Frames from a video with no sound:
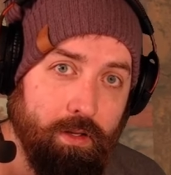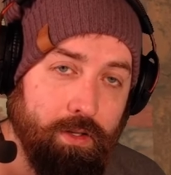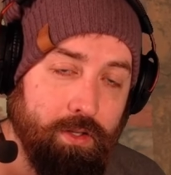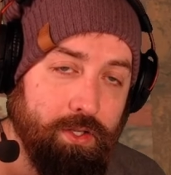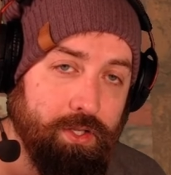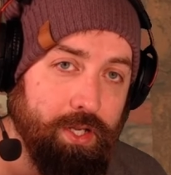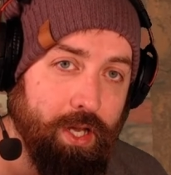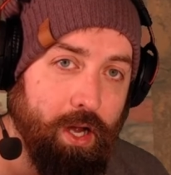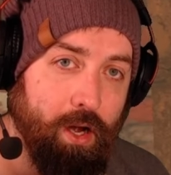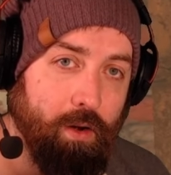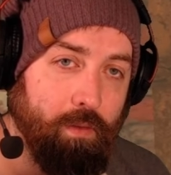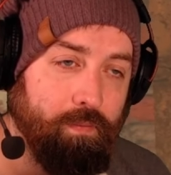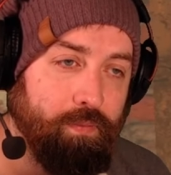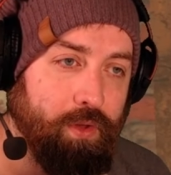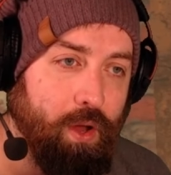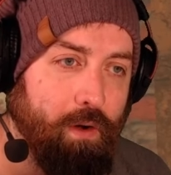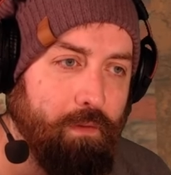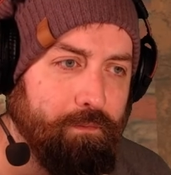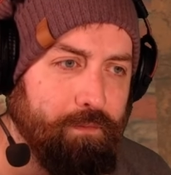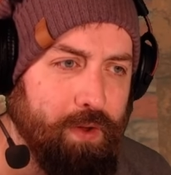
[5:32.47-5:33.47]
So
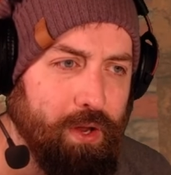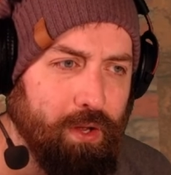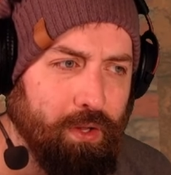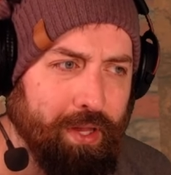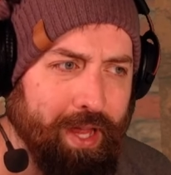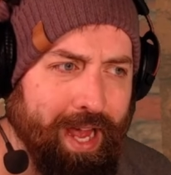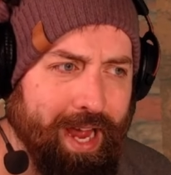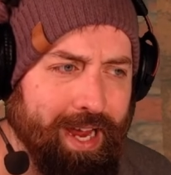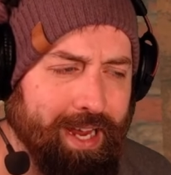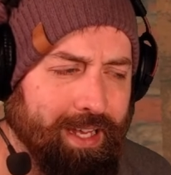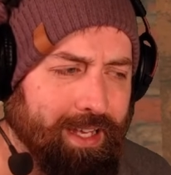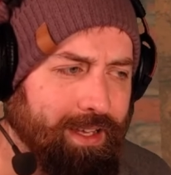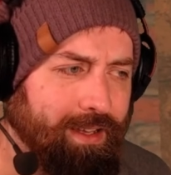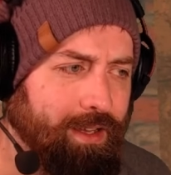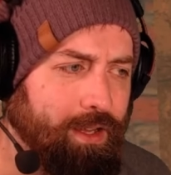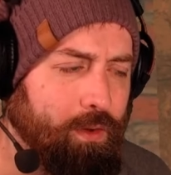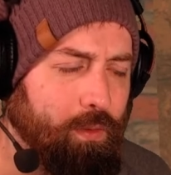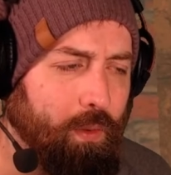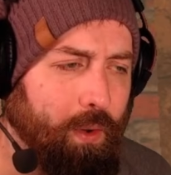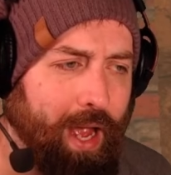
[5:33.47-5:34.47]
don't feel like
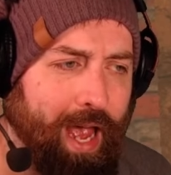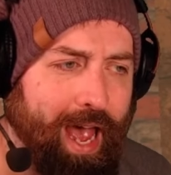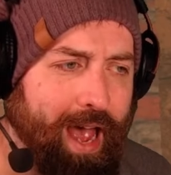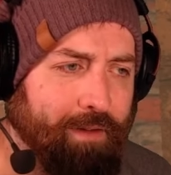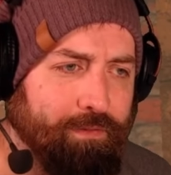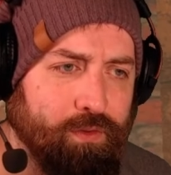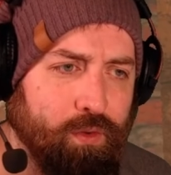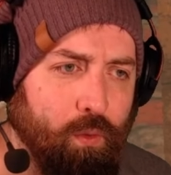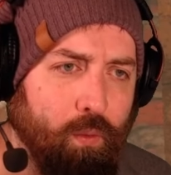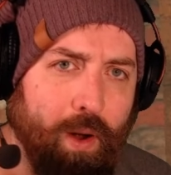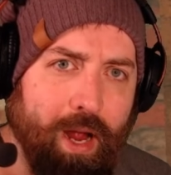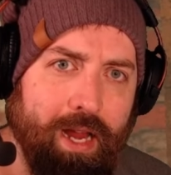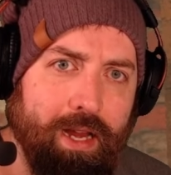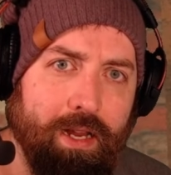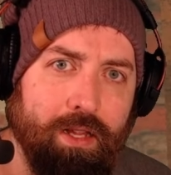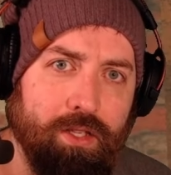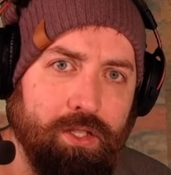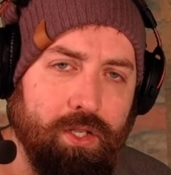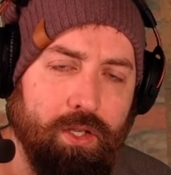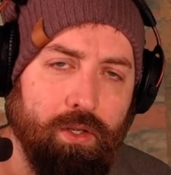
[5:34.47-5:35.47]
you have to wait
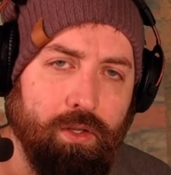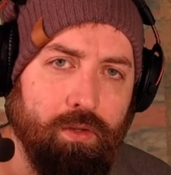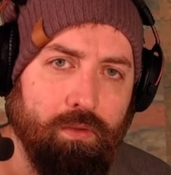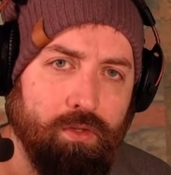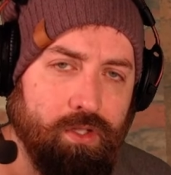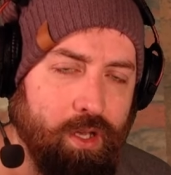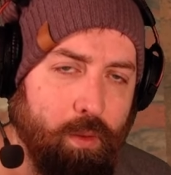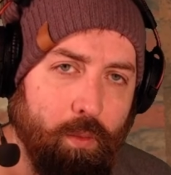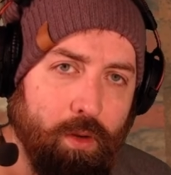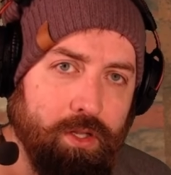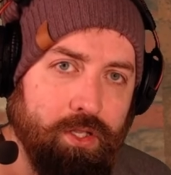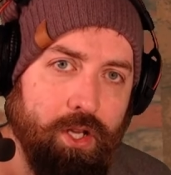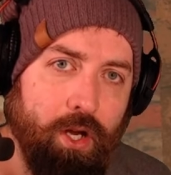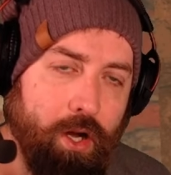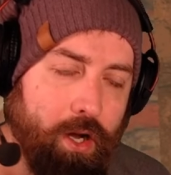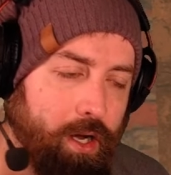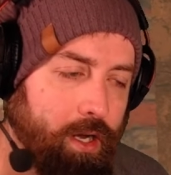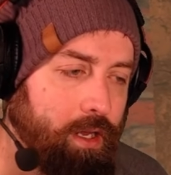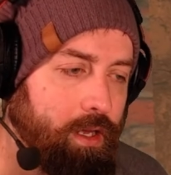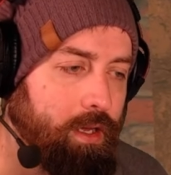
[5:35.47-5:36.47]
until someone's
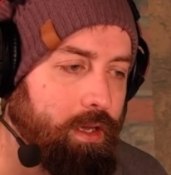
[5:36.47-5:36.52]
hurt.